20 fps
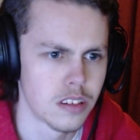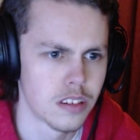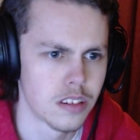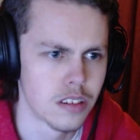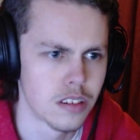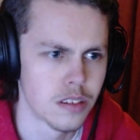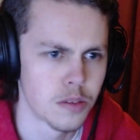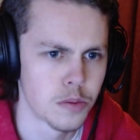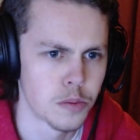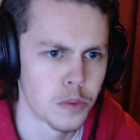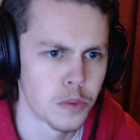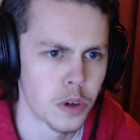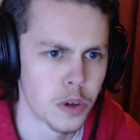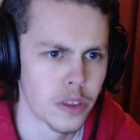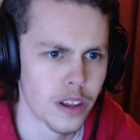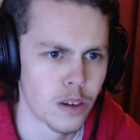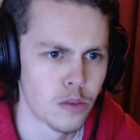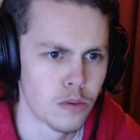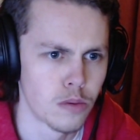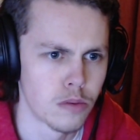So we never won't
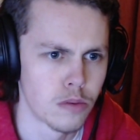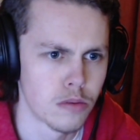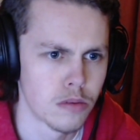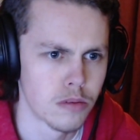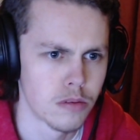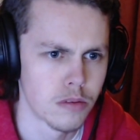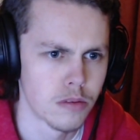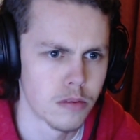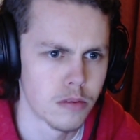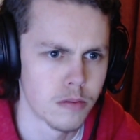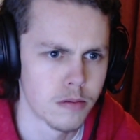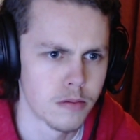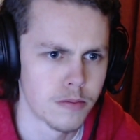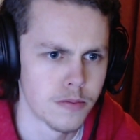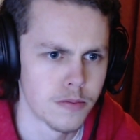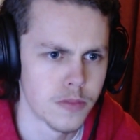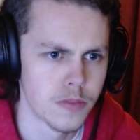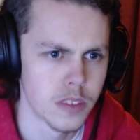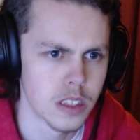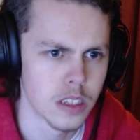they, to go topside
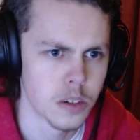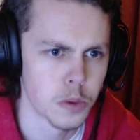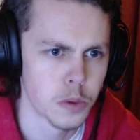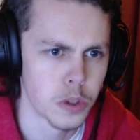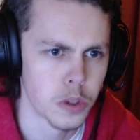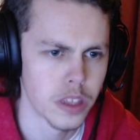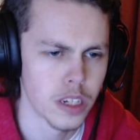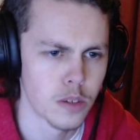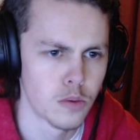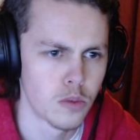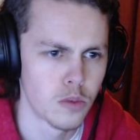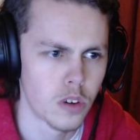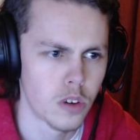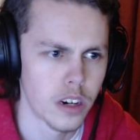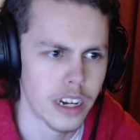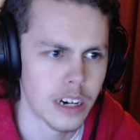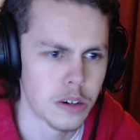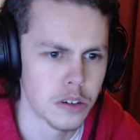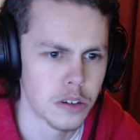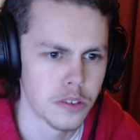again. Won't they run
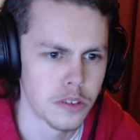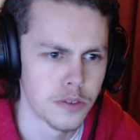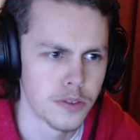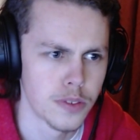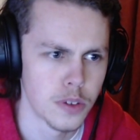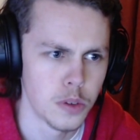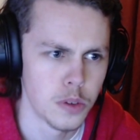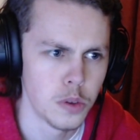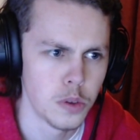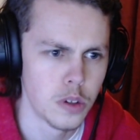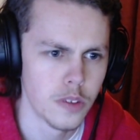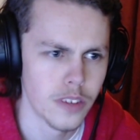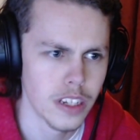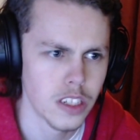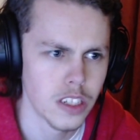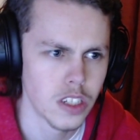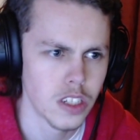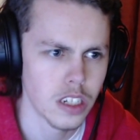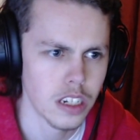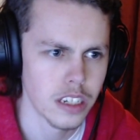out of this food
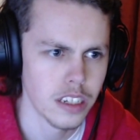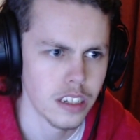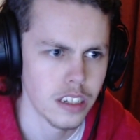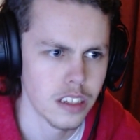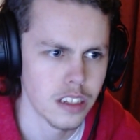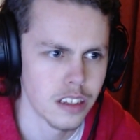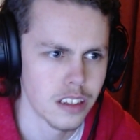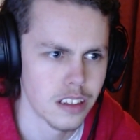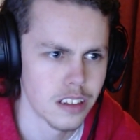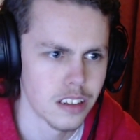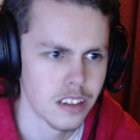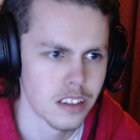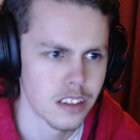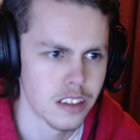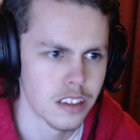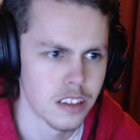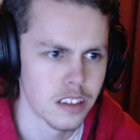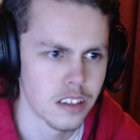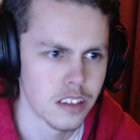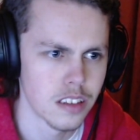eventually? Way. That was the old.
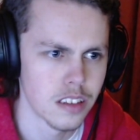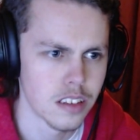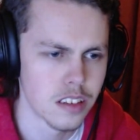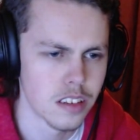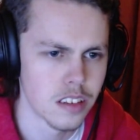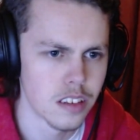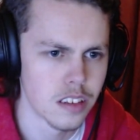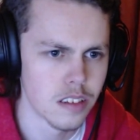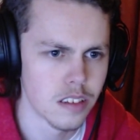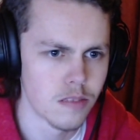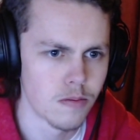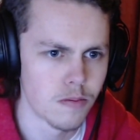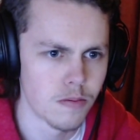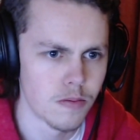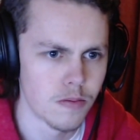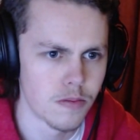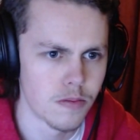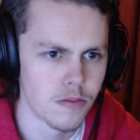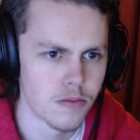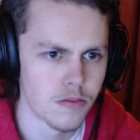
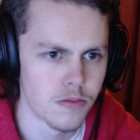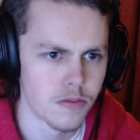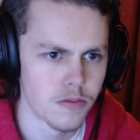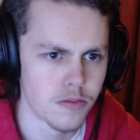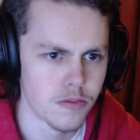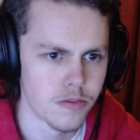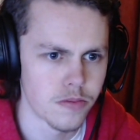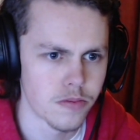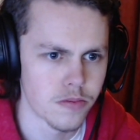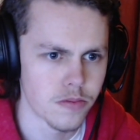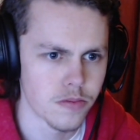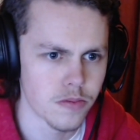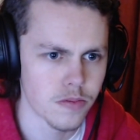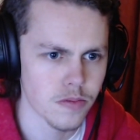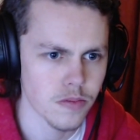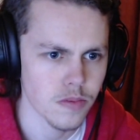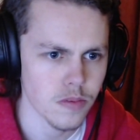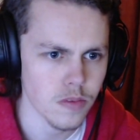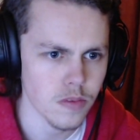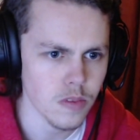This is
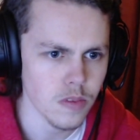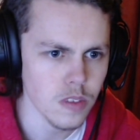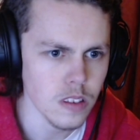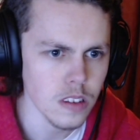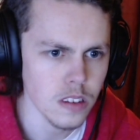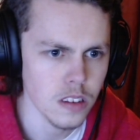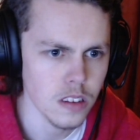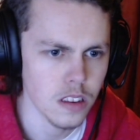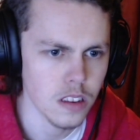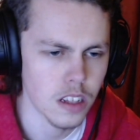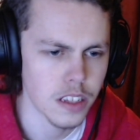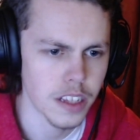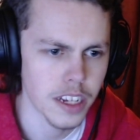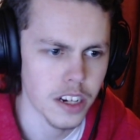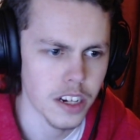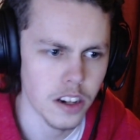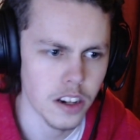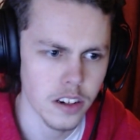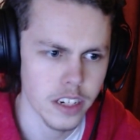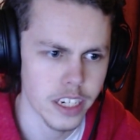where life will begin. Like they
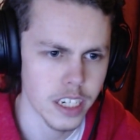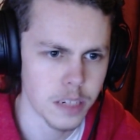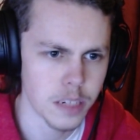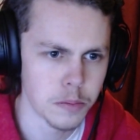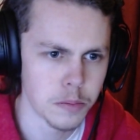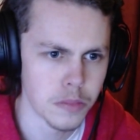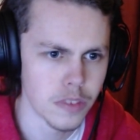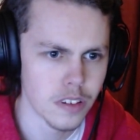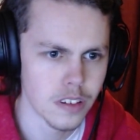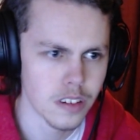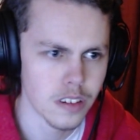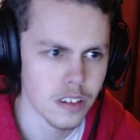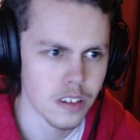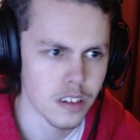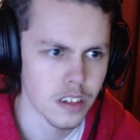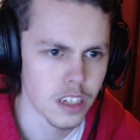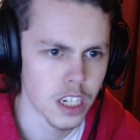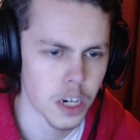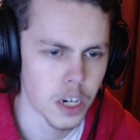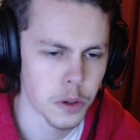can't keep
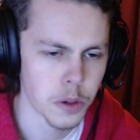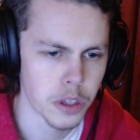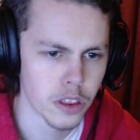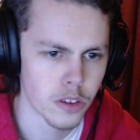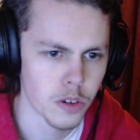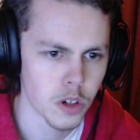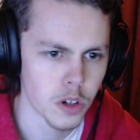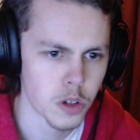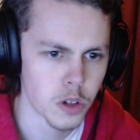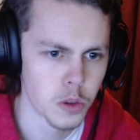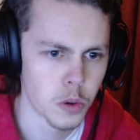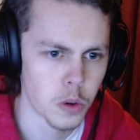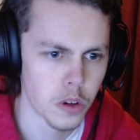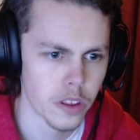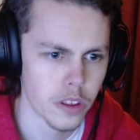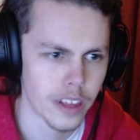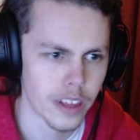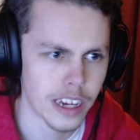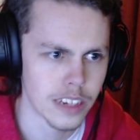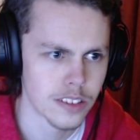going through all of
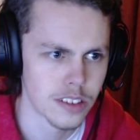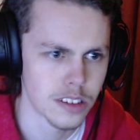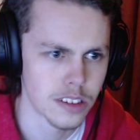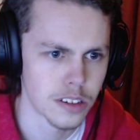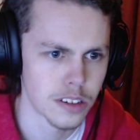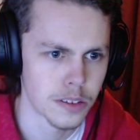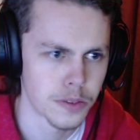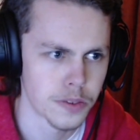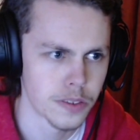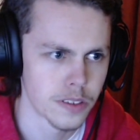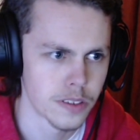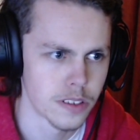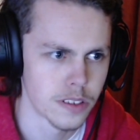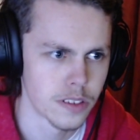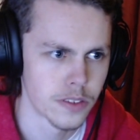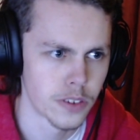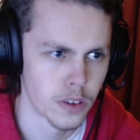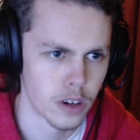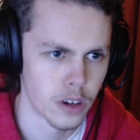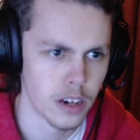that stuff
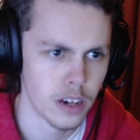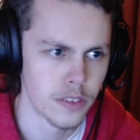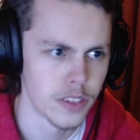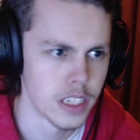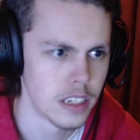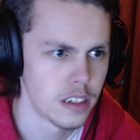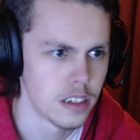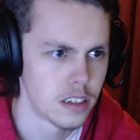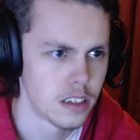forever.